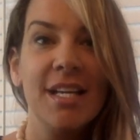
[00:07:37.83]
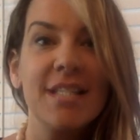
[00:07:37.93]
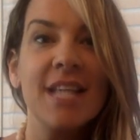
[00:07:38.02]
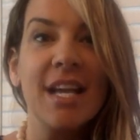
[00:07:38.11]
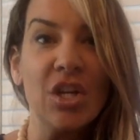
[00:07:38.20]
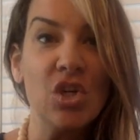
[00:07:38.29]

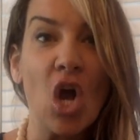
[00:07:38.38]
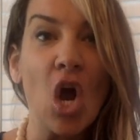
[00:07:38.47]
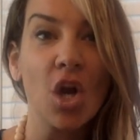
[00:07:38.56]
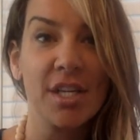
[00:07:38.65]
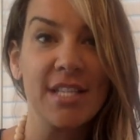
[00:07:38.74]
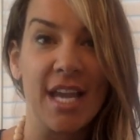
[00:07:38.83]
It's like a
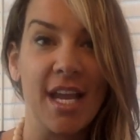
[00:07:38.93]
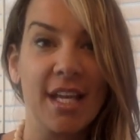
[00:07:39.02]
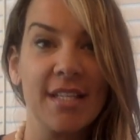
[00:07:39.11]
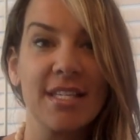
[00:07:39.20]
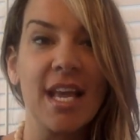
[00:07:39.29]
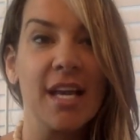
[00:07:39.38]
narc tank,
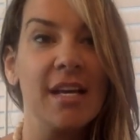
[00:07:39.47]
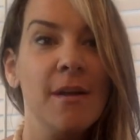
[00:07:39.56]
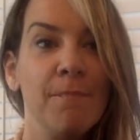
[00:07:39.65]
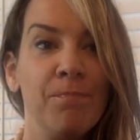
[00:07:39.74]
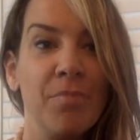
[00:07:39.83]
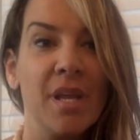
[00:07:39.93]
it's like a,
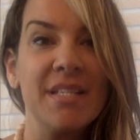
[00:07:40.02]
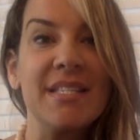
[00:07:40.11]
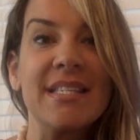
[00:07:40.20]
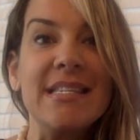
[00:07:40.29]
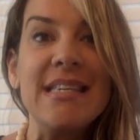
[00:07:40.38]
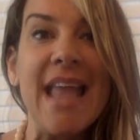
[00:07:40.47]
a
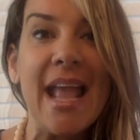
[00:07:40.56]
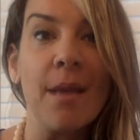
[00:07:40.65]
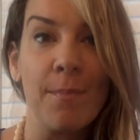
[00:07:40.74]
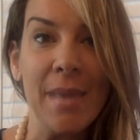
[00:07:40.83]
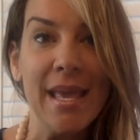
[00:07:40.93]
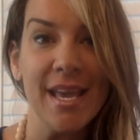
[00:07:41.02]

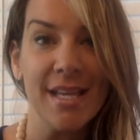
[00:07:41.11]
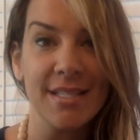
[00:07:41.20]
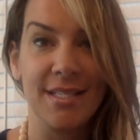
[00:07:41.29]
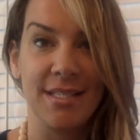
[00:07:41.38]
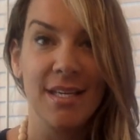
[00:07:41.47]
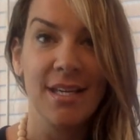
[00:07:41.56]
snake
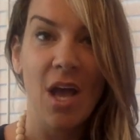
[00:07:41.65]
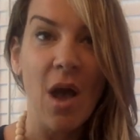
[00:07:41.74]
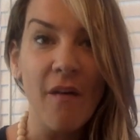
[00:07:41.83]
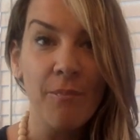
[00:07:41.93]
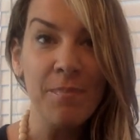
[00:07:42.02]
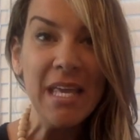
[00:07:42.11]
pit
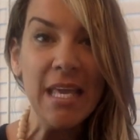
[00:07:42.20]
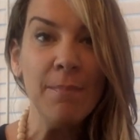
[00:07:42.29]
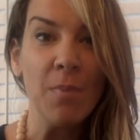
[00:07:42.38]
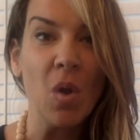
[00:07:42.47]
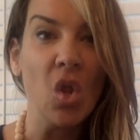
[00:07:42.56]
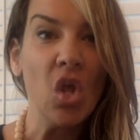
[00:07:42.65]
of
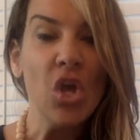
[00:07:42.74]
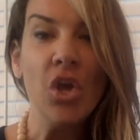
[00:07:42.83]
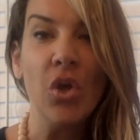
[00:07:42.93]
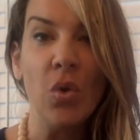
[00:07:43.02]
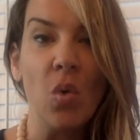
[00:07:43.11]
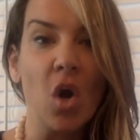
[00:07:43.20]
people
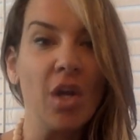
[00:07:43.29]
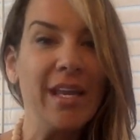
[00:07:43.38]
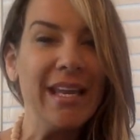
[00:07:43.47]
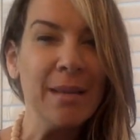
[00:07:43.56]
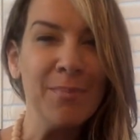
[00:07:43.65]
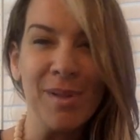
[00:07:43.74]
who are
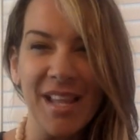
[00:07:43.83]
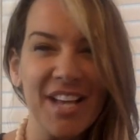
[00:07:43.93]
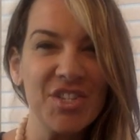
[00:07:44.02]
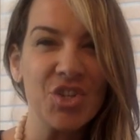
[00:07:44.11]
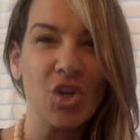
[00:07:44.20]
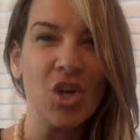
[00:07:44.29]
getting
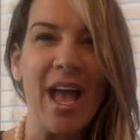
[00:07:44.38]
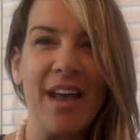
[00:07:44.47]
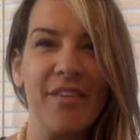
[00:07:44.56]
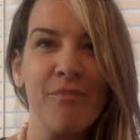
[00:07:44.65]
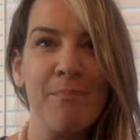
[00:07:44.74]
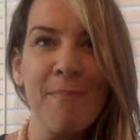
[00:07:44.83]
pleasure out
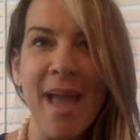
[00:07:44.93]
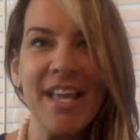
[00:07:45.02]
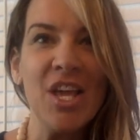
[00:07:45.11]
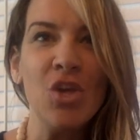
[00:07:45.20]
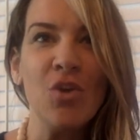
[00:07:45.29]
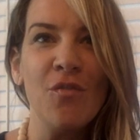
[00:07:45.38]
of
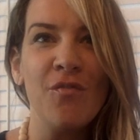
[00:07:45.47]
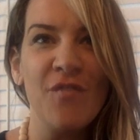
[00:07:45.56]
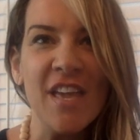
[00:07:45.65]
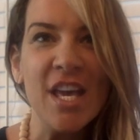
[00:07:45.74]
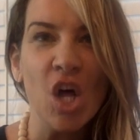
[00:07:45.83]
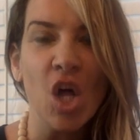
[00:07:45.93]
making you
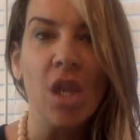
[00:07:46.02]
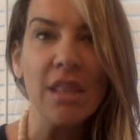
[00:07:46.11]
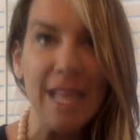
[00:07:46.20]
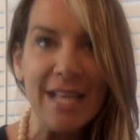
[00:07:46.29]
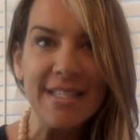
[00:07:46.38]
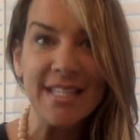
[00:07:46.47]
feel
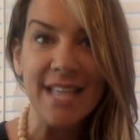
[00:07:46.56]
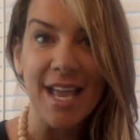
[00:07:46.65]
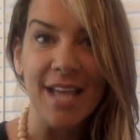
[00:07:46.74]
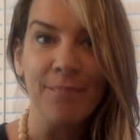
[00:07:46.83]
less than.